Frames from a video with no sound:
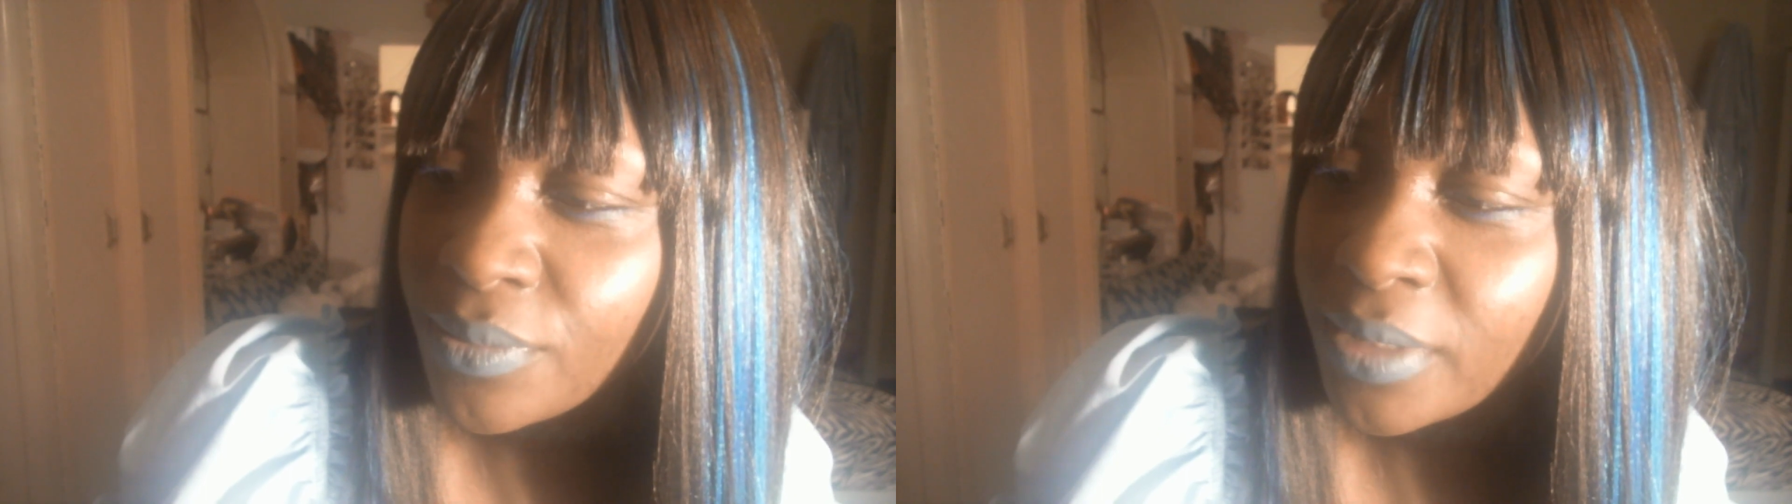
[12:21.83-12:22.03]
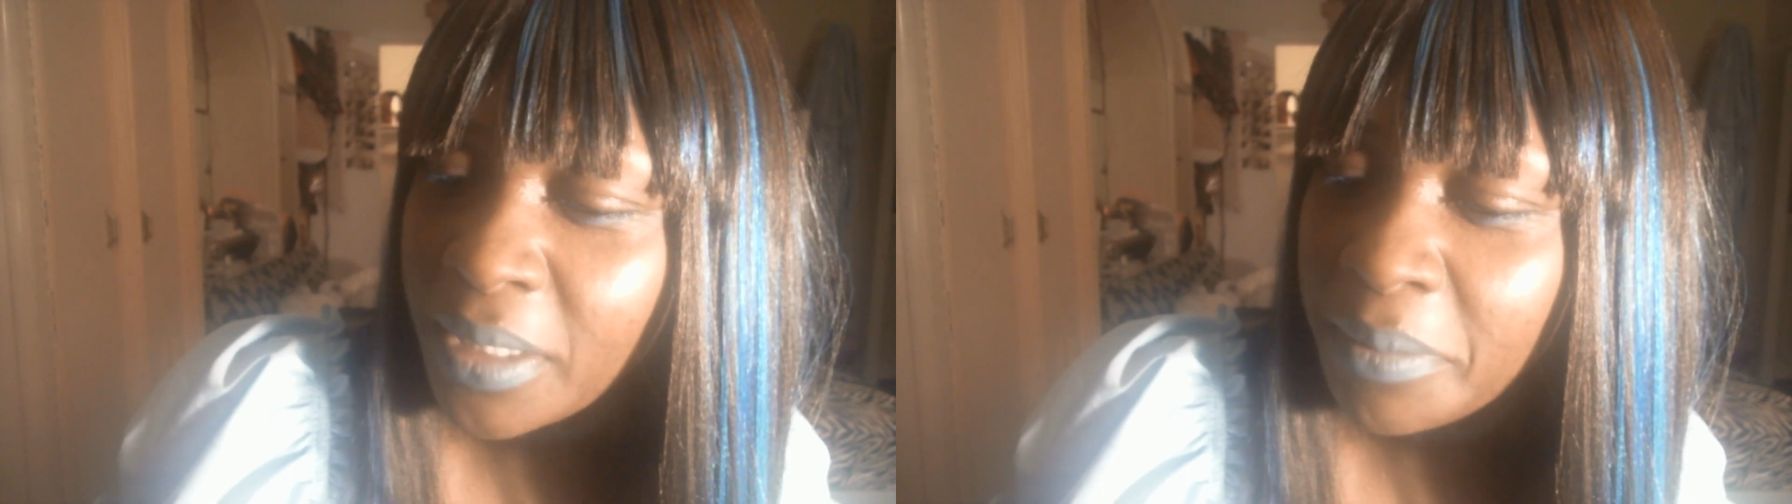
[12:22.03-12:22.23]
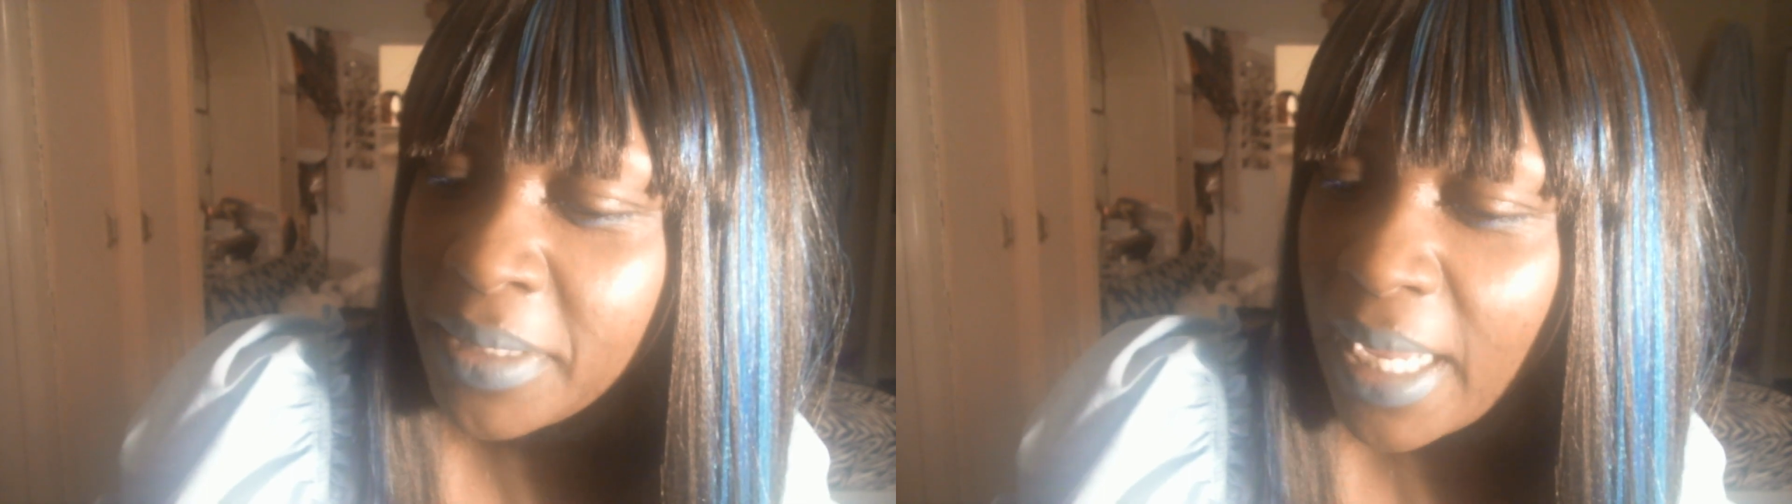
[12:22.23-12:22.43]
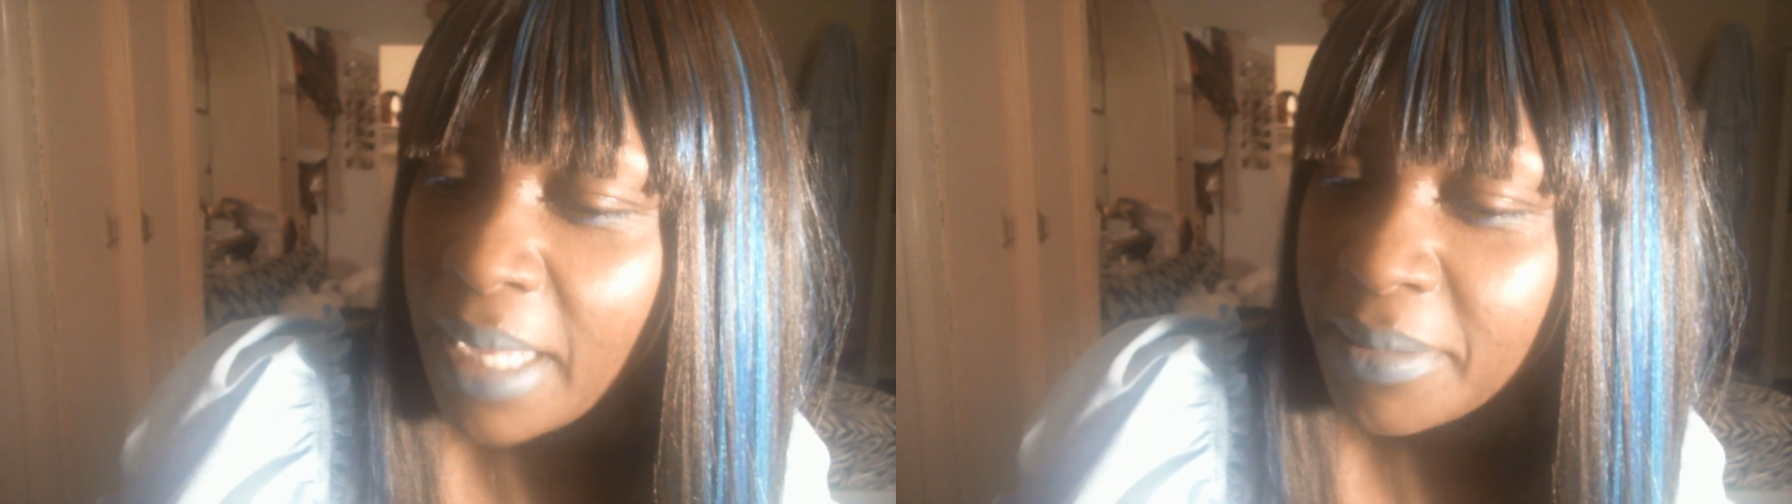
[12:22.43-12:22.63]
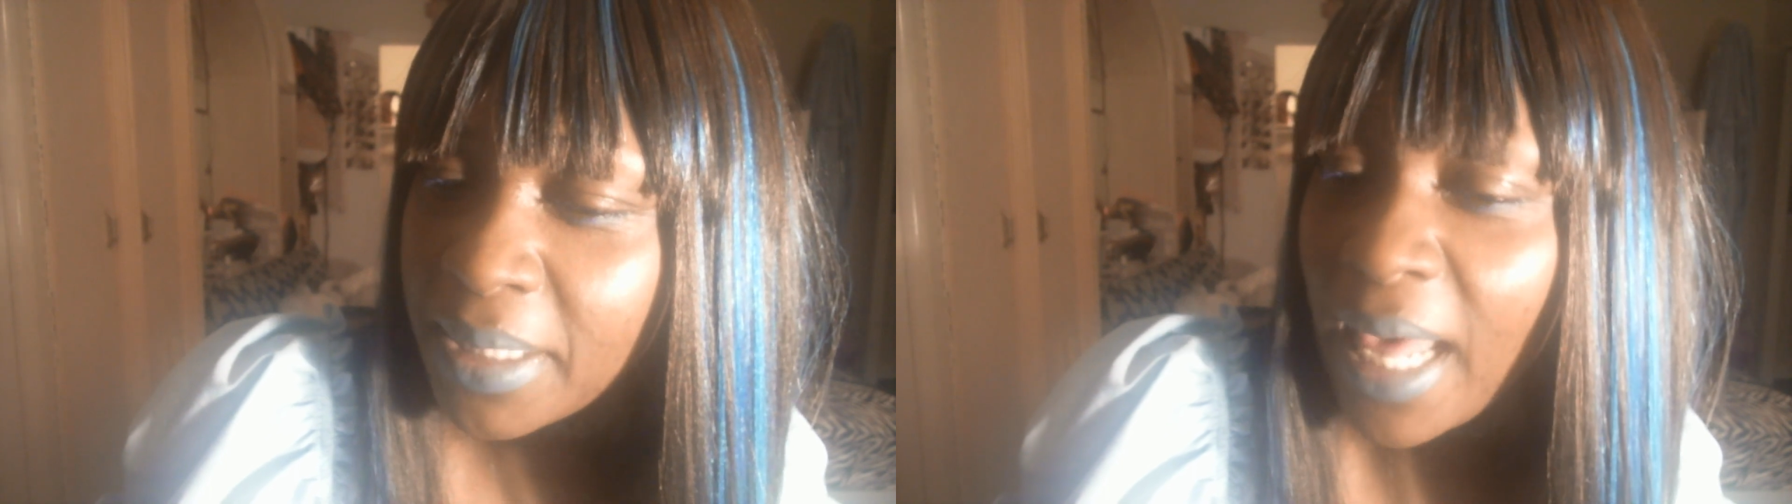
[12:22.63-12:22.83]

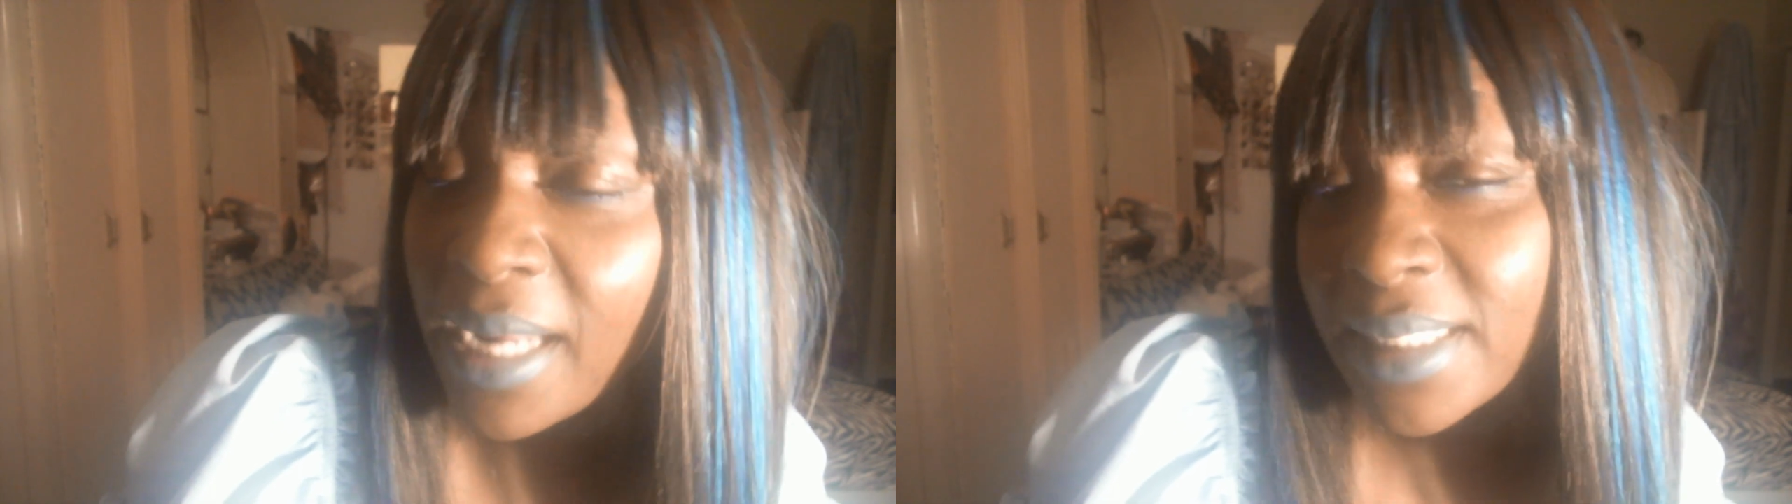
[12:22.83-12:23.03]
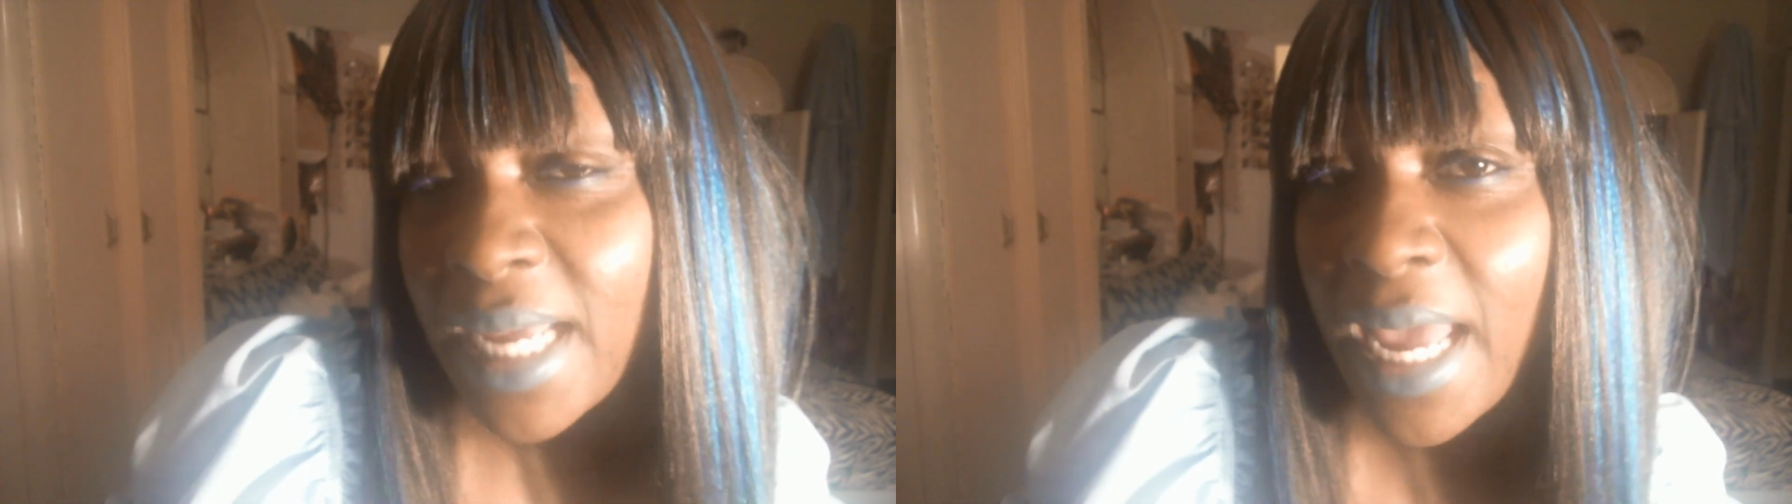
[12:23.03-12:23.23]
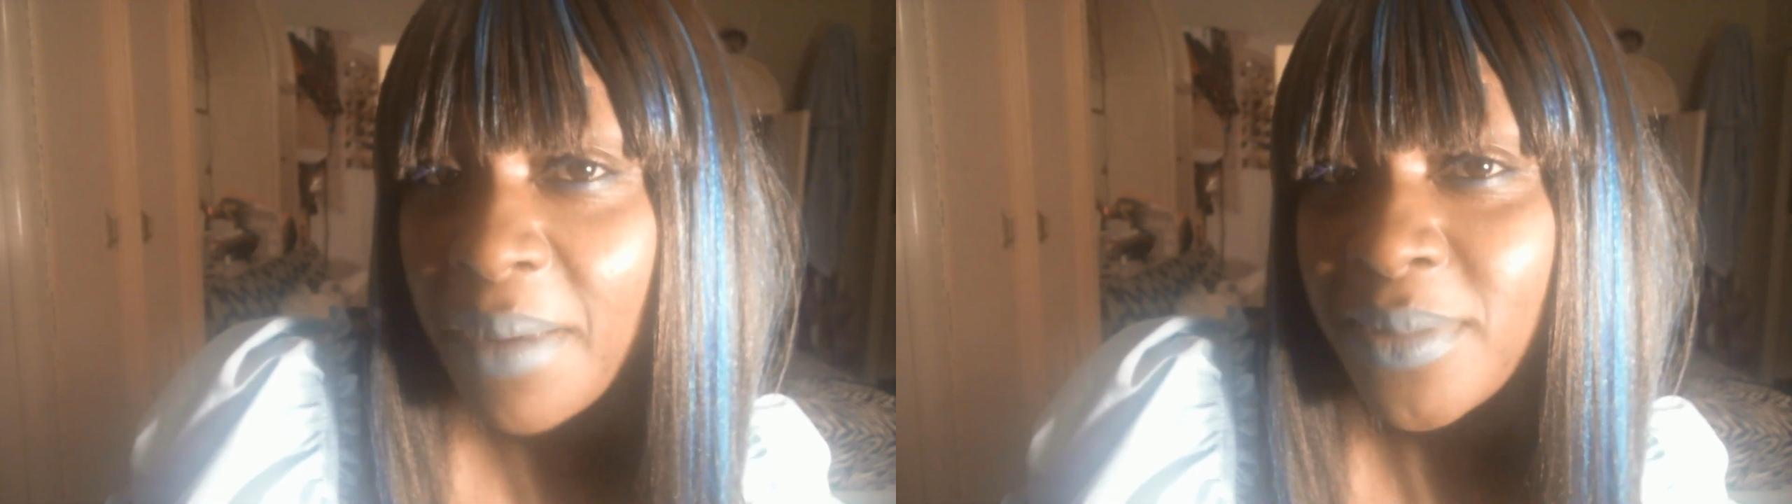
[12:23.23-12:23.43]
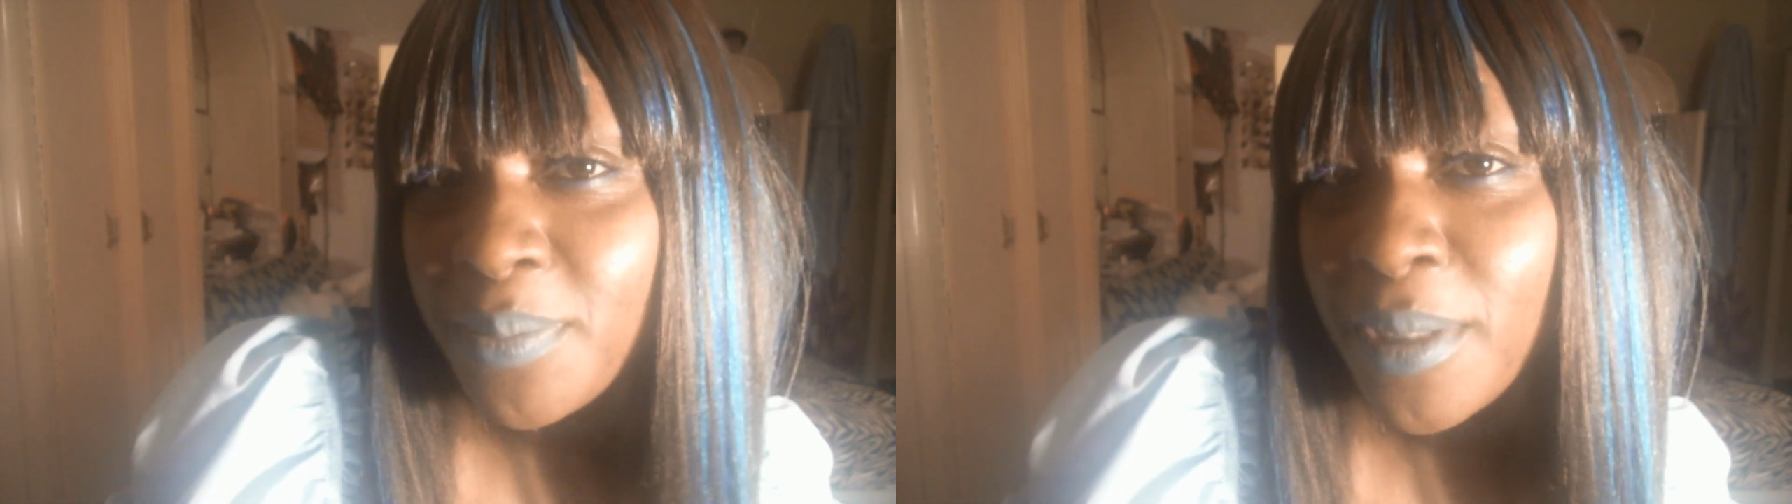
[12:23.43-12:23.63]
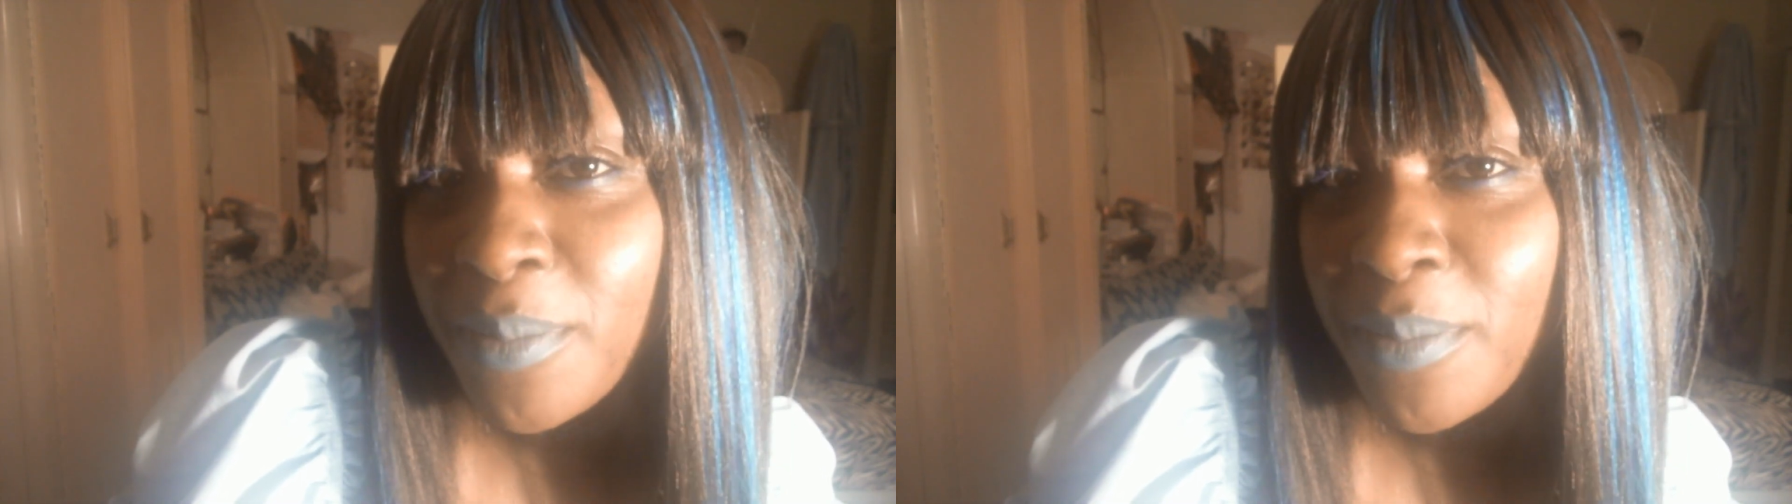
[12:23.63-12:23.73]
Sometimes, a lot of times,